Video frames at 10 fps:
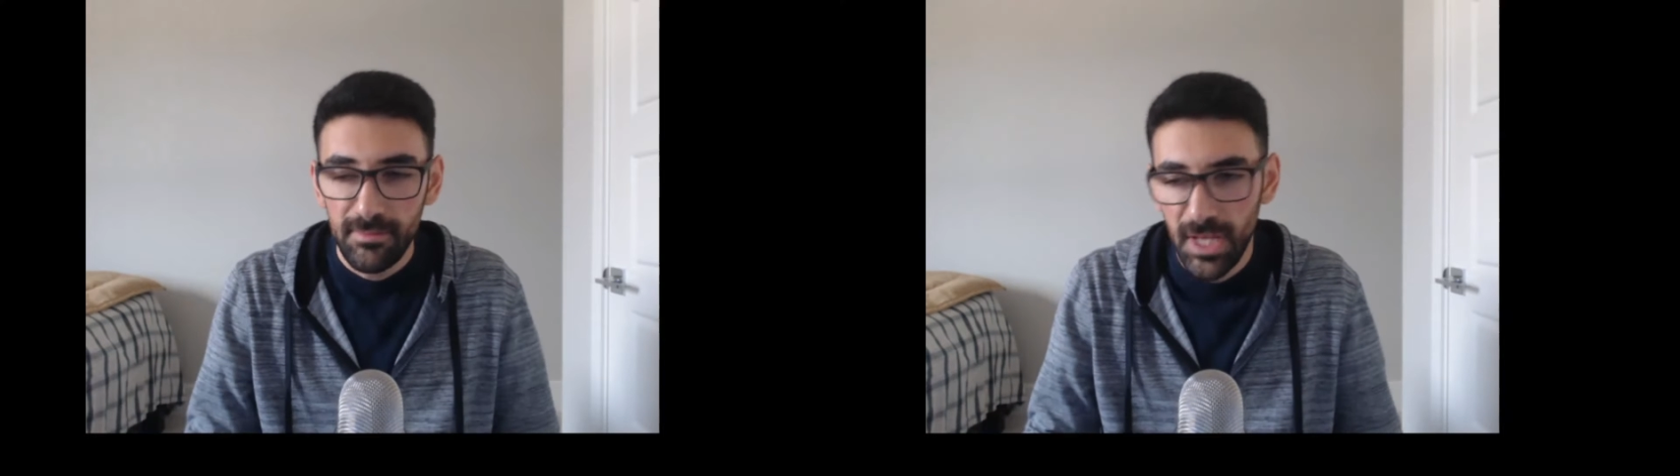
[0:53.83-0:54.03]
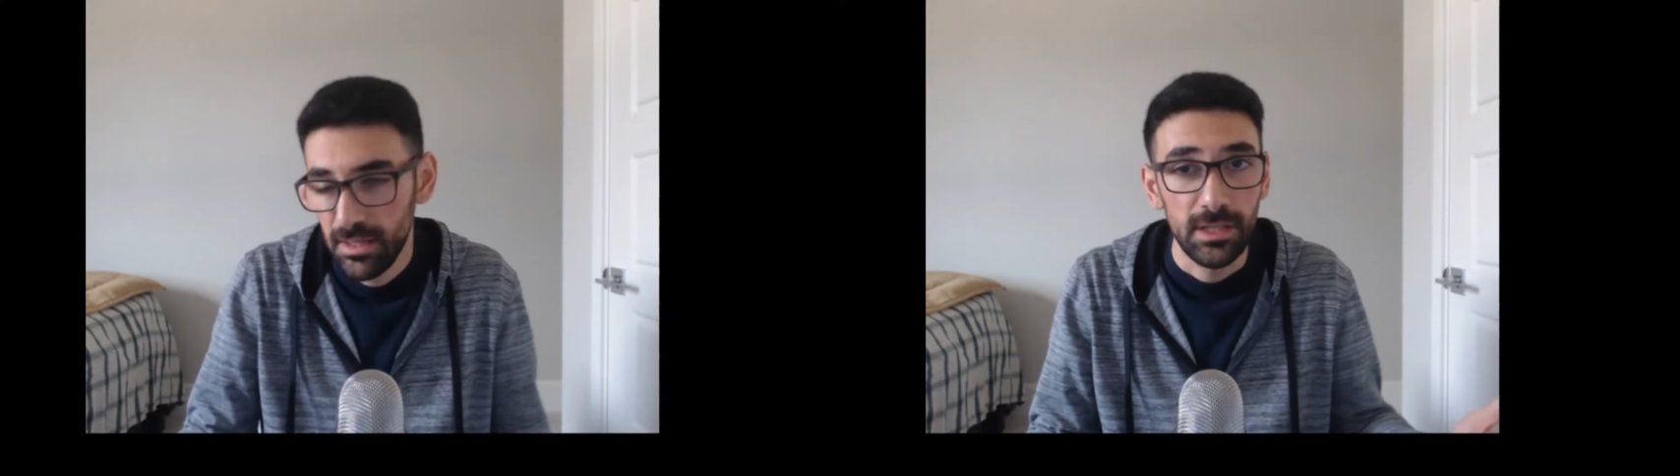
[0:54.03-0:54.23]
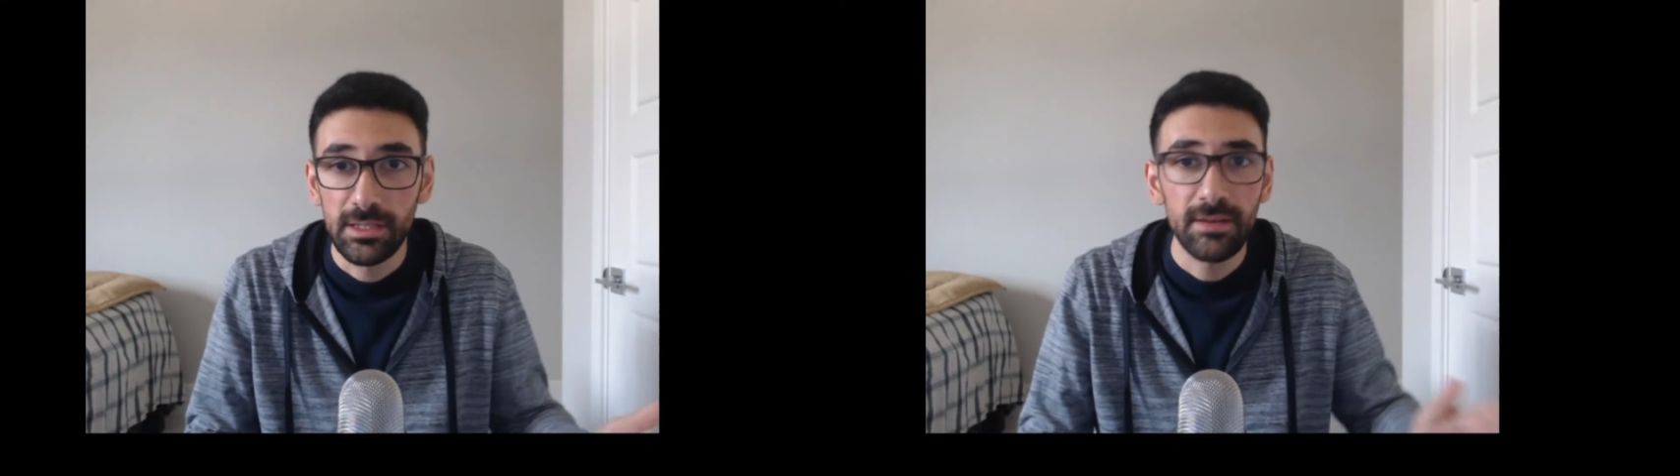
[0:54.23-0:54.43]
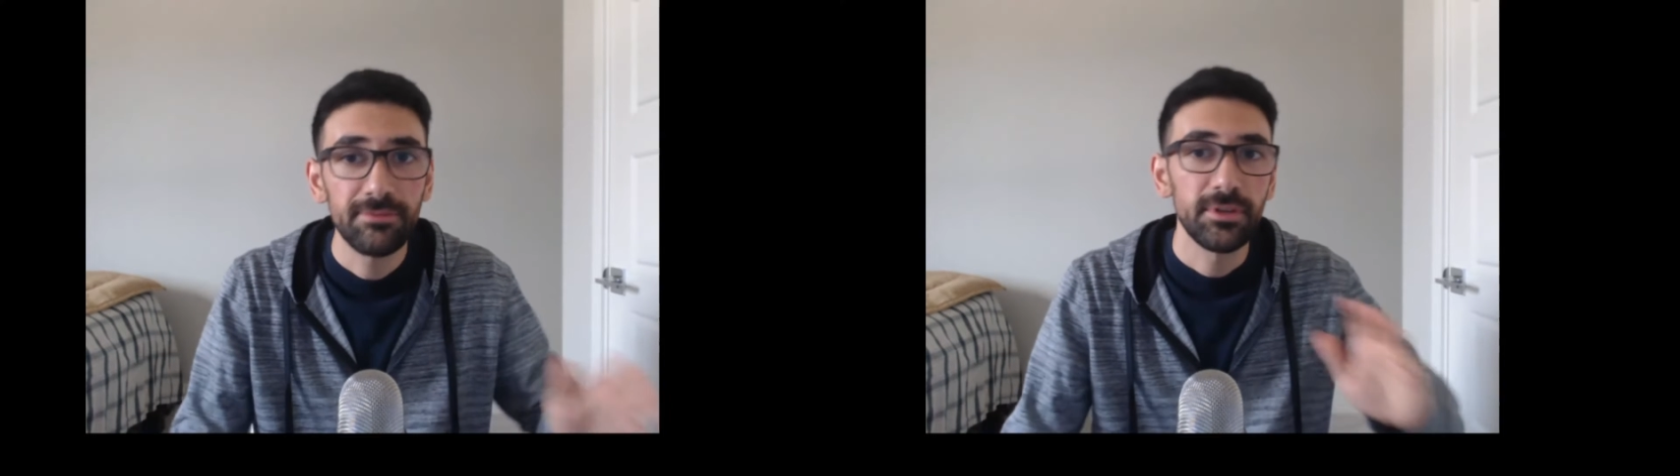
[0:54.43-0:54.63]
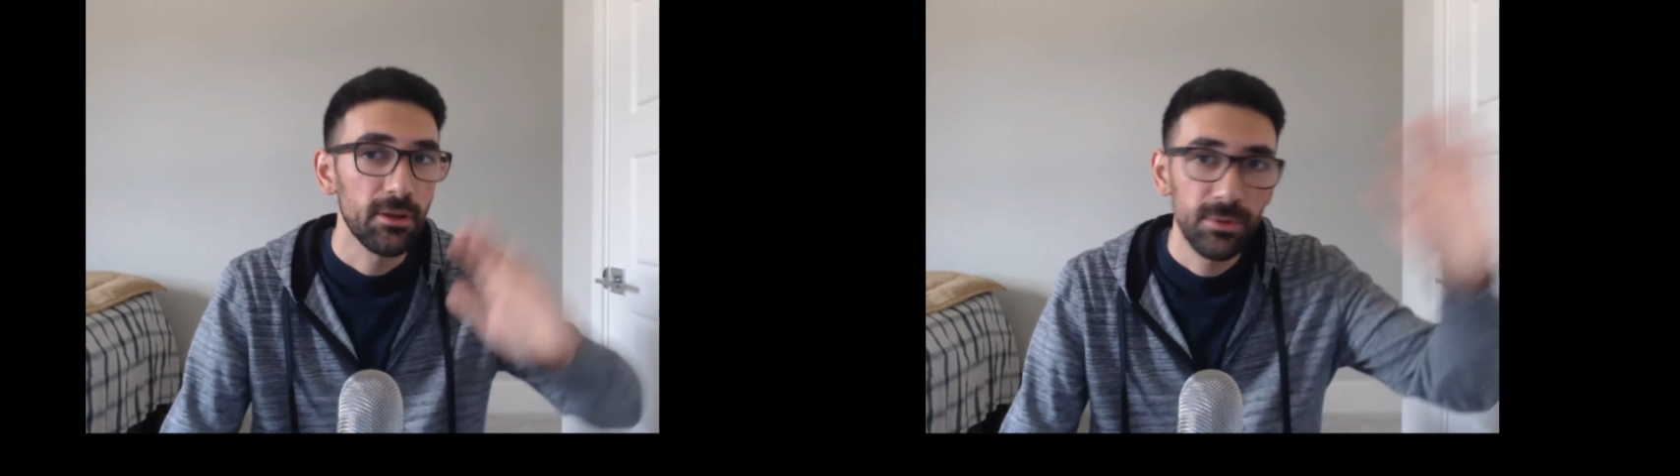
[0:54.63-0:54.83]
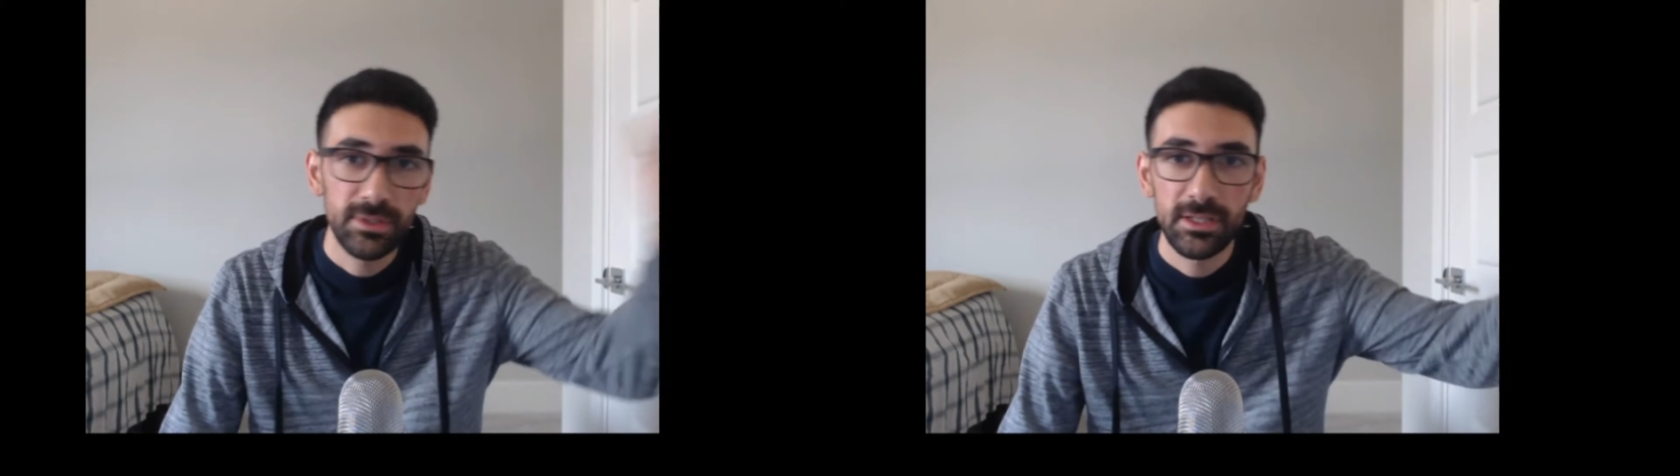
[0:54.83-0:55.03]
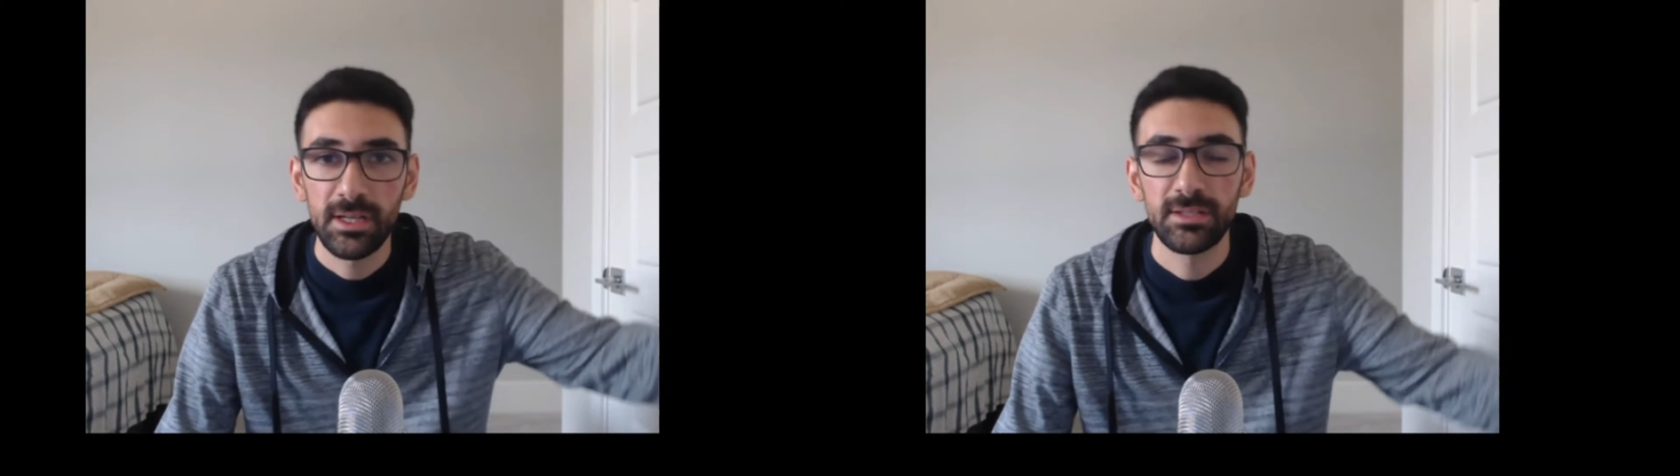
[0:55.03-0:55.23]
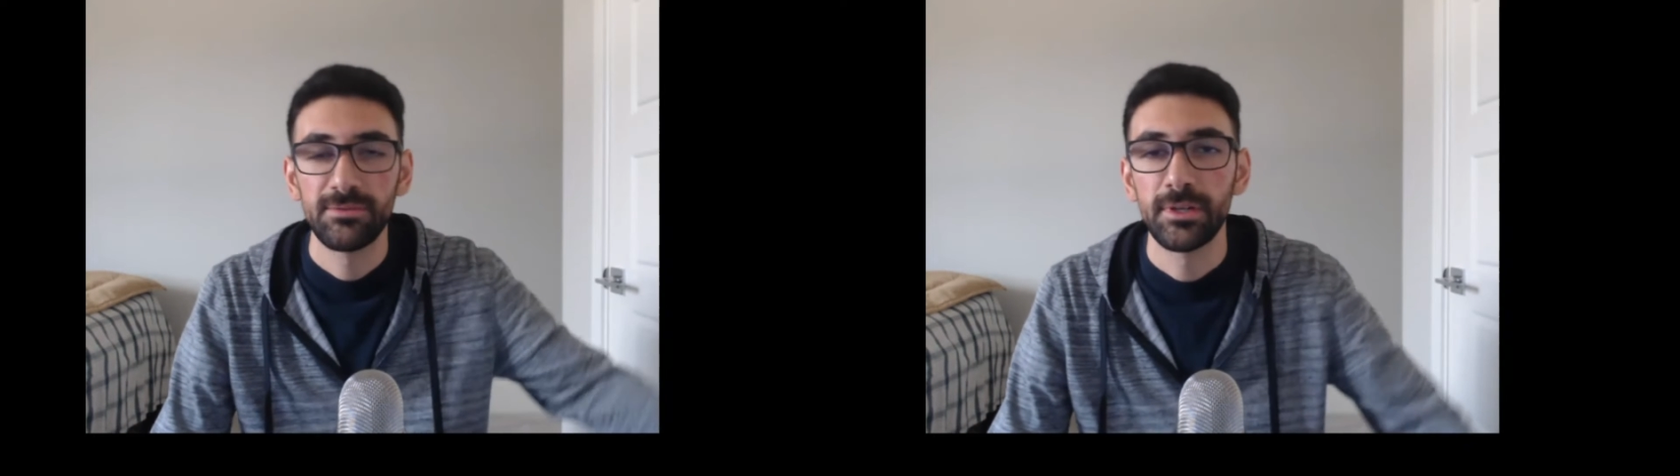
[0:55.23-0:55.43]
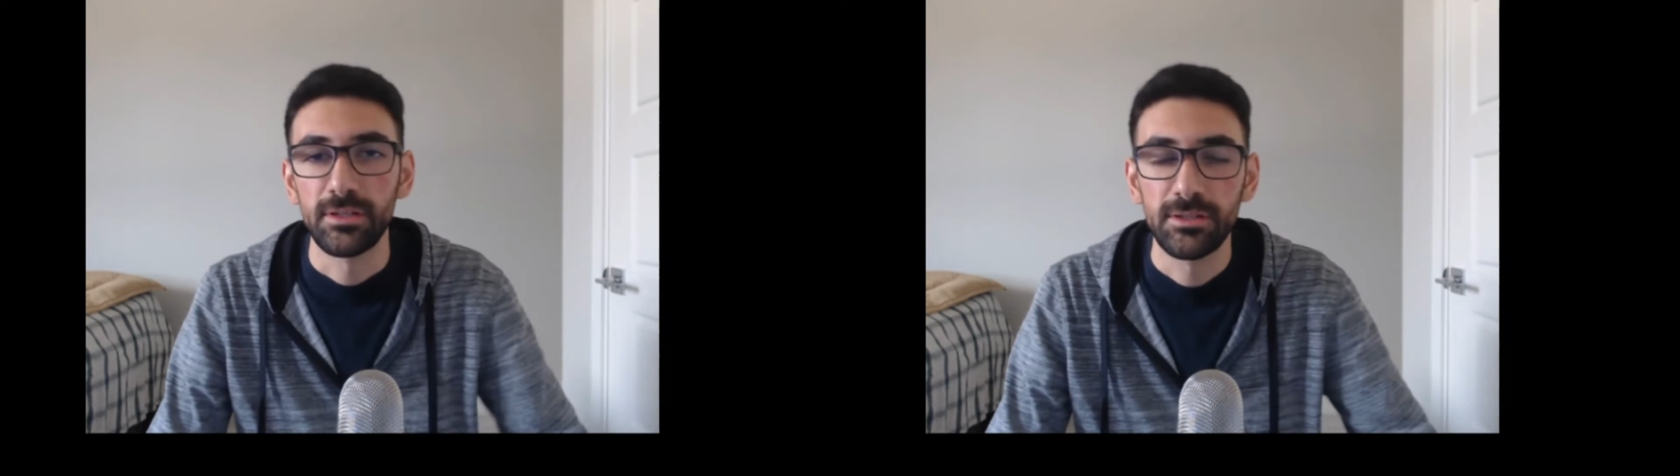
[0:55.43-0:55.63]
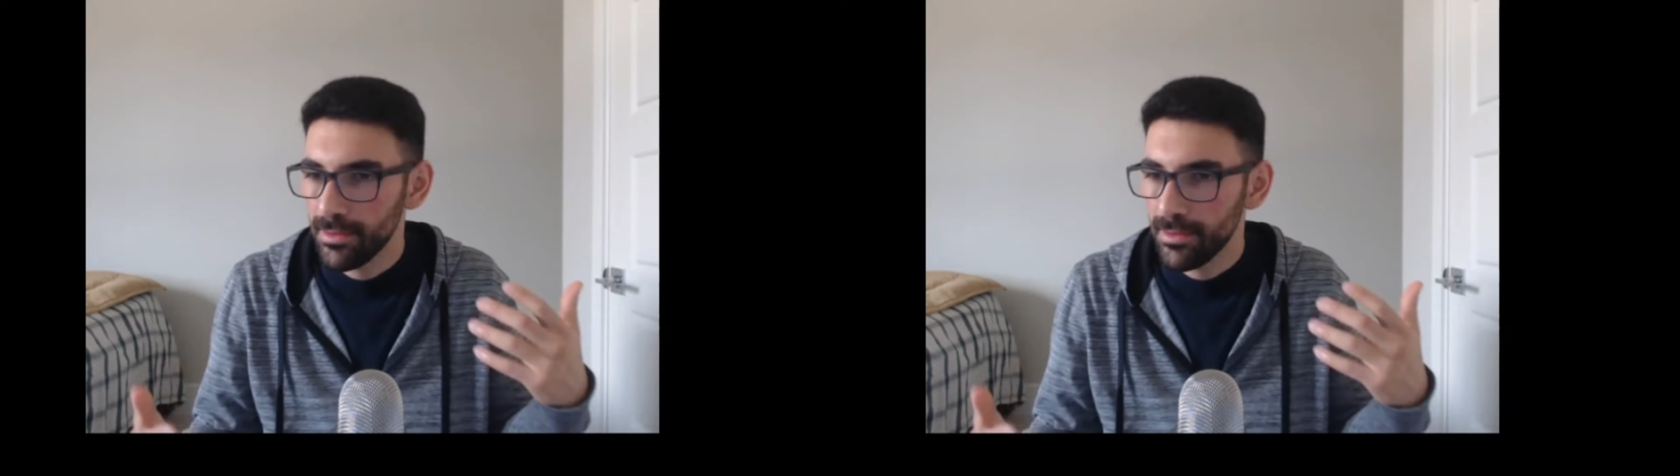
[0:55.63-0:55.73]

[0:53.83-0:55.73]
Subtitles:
And then he left and he went to the next village.